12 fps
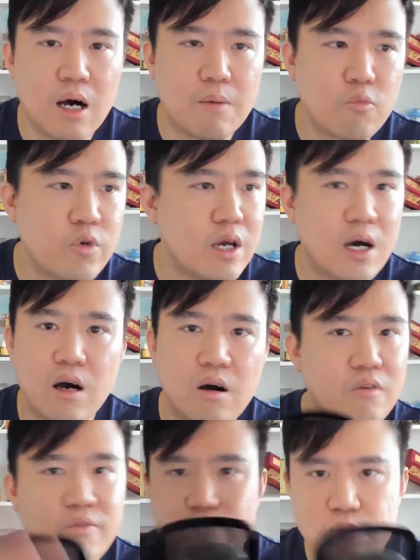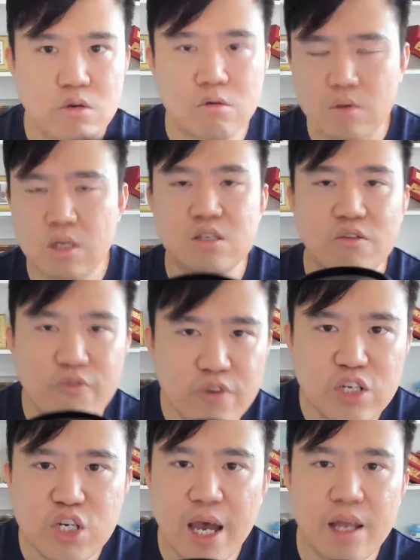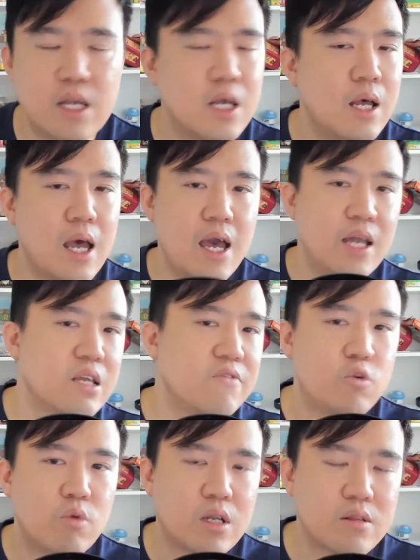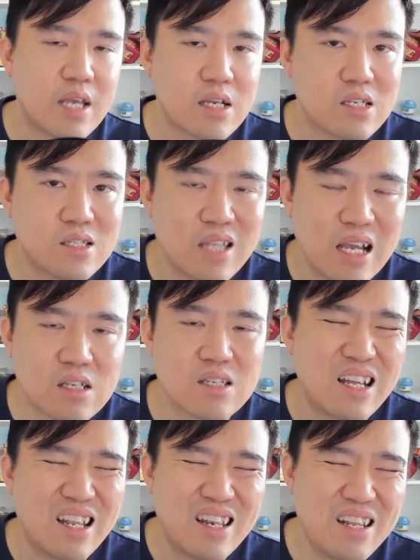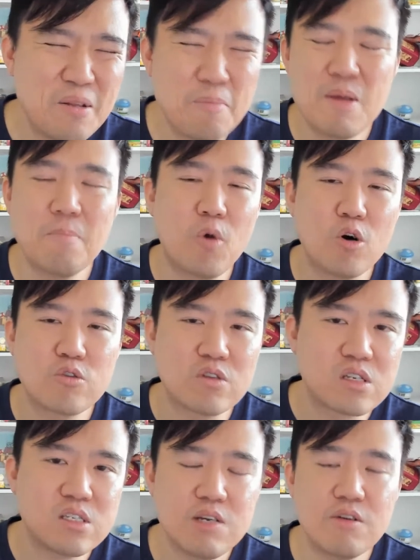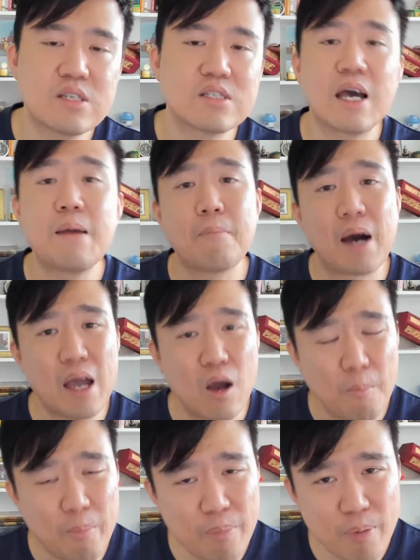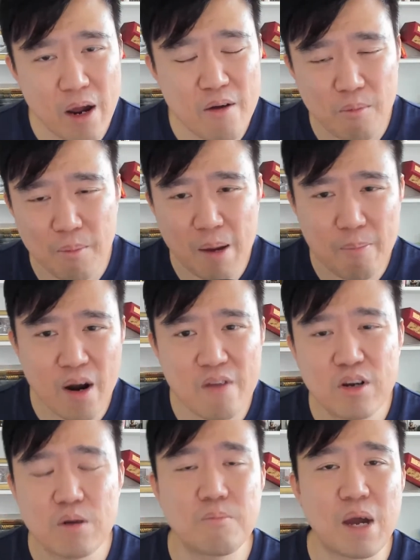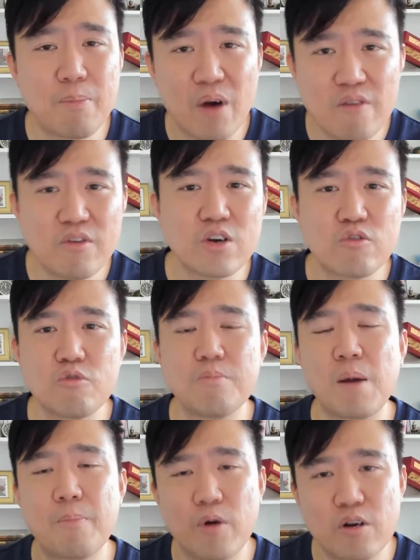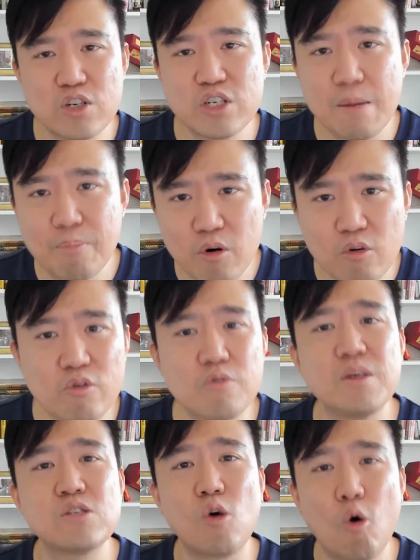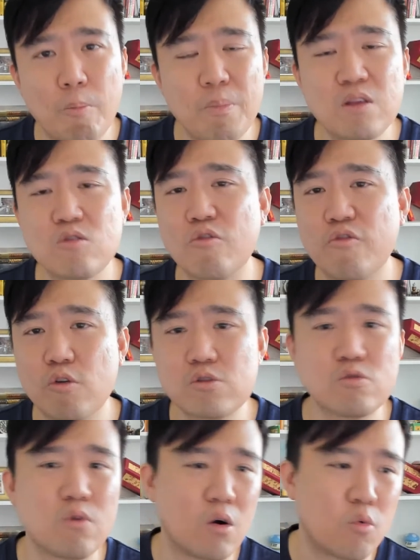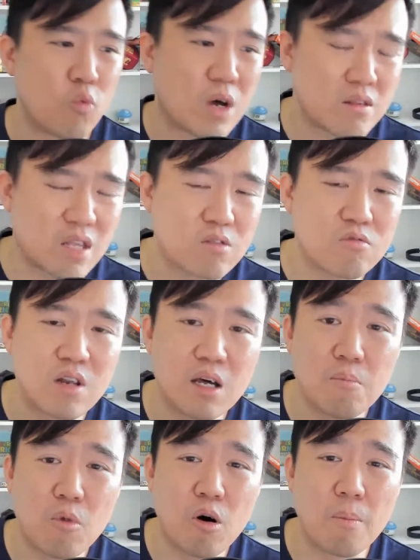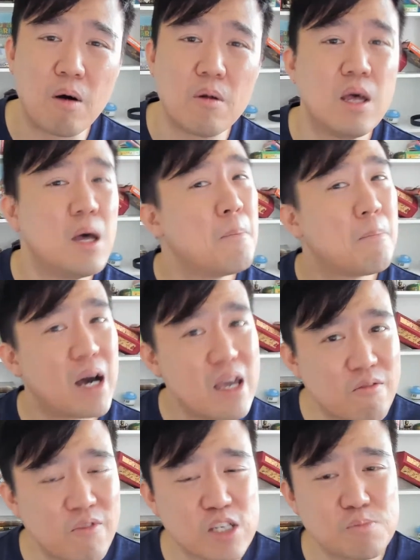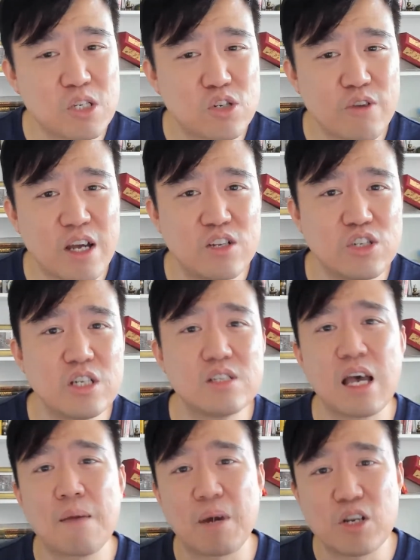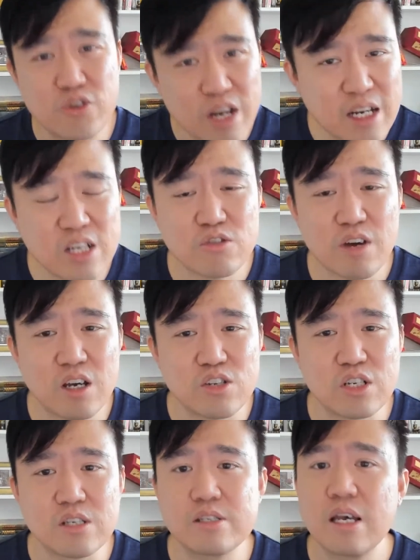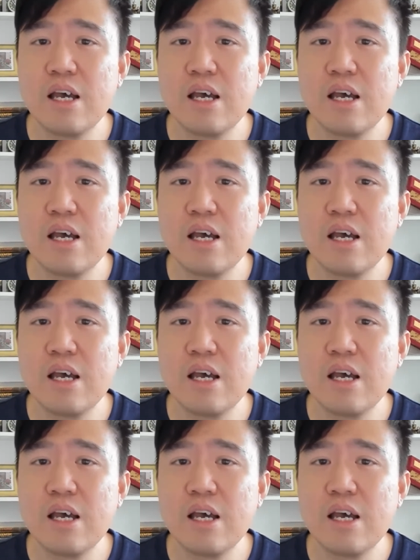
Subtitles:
We are it's a free chat, and if you want to take things a little bit more to the serious side, my private group, my Protégé Pro group, is open to folks who are wanting to learn more about my investment strategies and my trading strategies.